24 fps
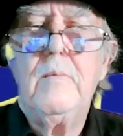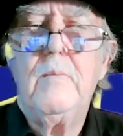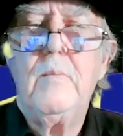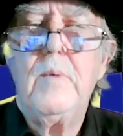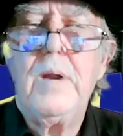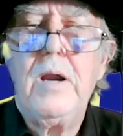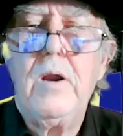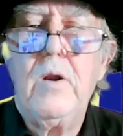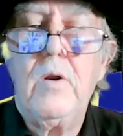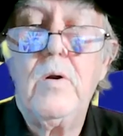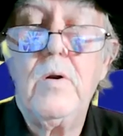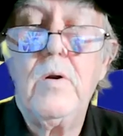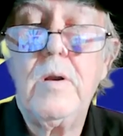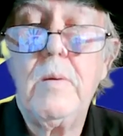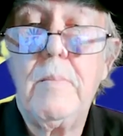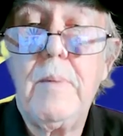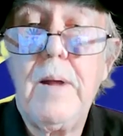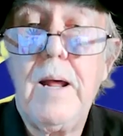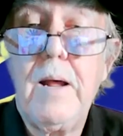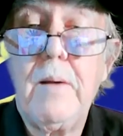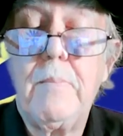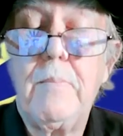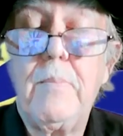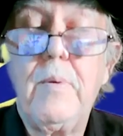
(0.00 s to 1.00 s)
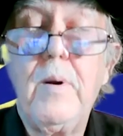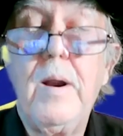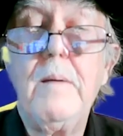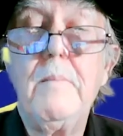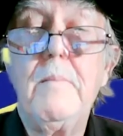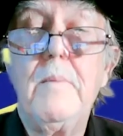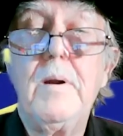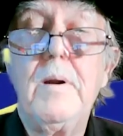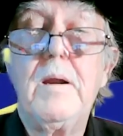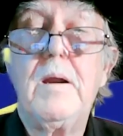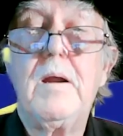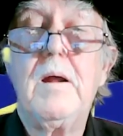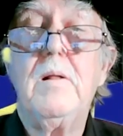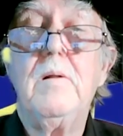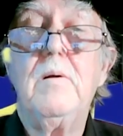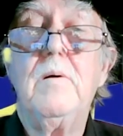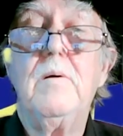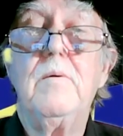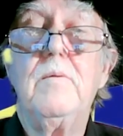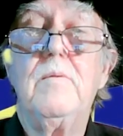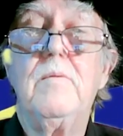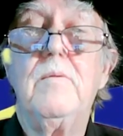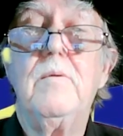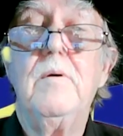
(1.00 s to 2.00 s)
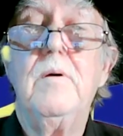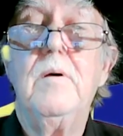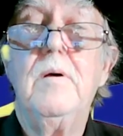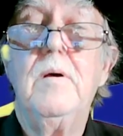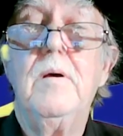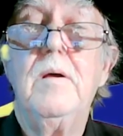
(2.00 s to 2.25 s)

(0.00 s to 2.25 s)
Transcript: learned about primary colors